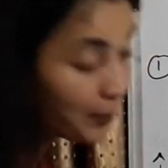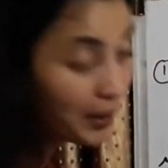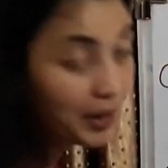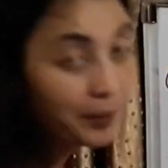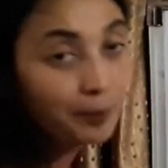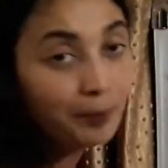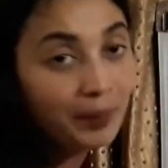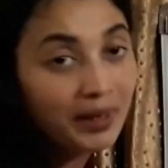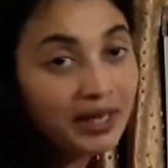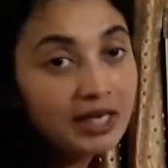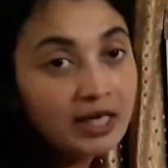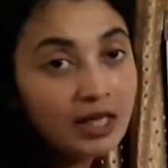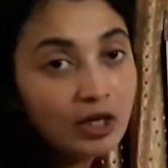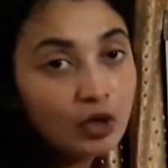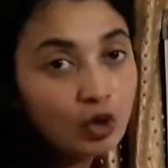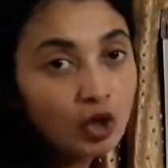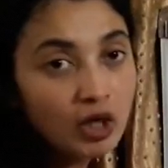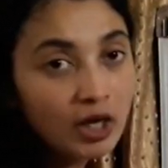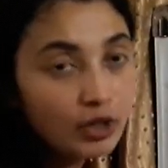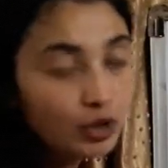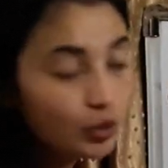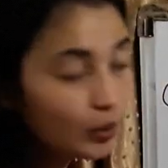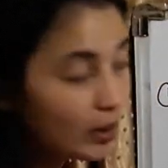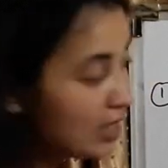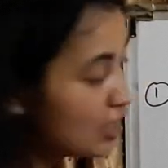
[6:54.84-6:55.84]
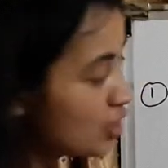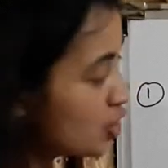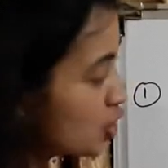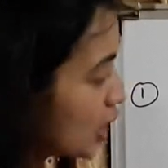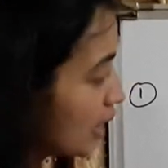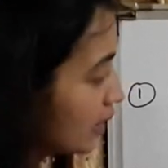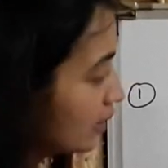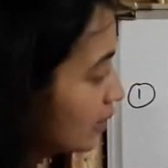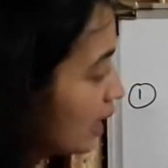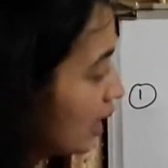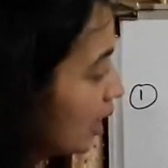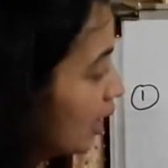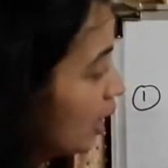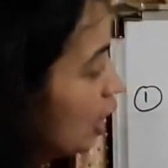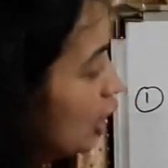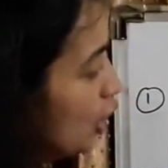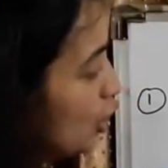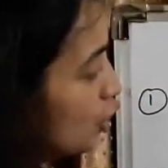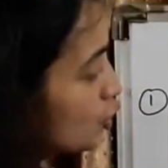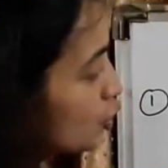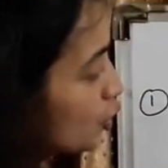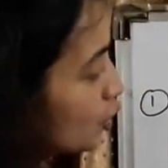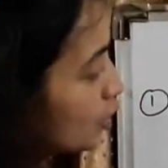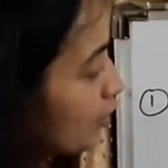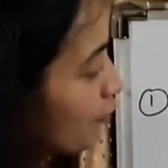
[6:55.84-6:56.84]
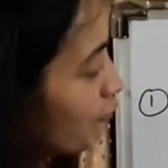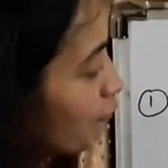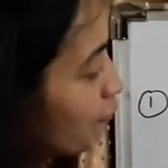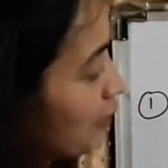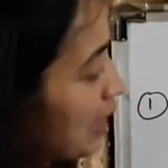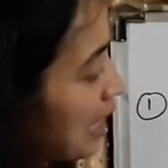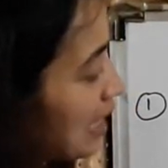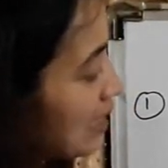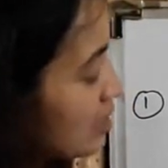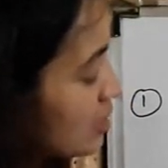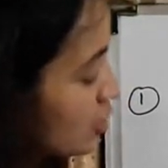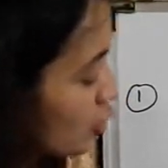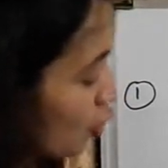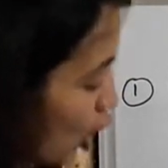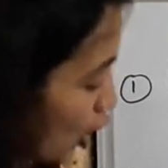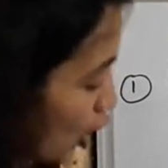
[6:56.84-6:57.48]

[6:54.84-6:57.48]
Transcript: perpendicular to each other. So the flux